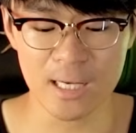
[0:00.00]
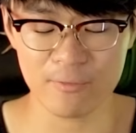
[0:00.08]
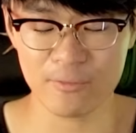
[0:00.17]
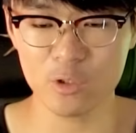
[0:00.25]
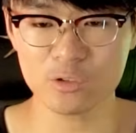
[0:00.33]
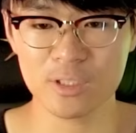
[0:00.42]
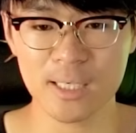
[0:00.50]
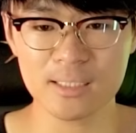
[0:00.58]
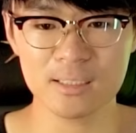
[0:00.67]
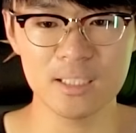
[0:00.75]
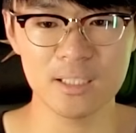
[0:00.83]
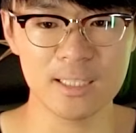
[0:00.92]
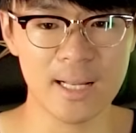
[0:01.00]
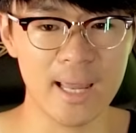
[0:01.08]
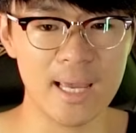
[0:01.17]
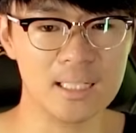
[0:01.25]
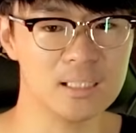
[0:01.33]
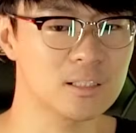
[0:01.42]
it feels nice here in
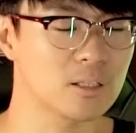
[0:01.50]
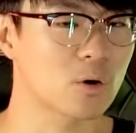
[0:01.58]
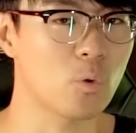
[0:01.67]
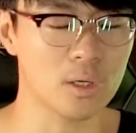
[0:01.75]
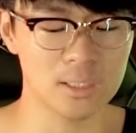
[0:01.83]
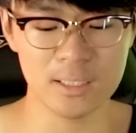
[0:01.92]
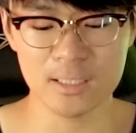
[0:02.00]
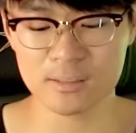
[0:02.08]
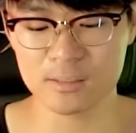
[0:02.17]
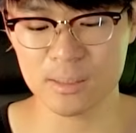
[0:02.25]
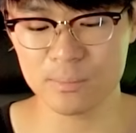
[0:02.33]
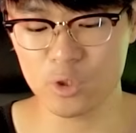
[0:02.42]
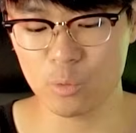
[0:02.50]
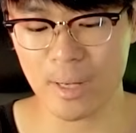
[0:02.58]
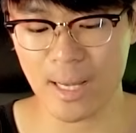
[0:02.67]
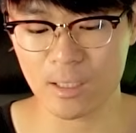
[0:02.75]
hand, and the quality doesn't seem too bad.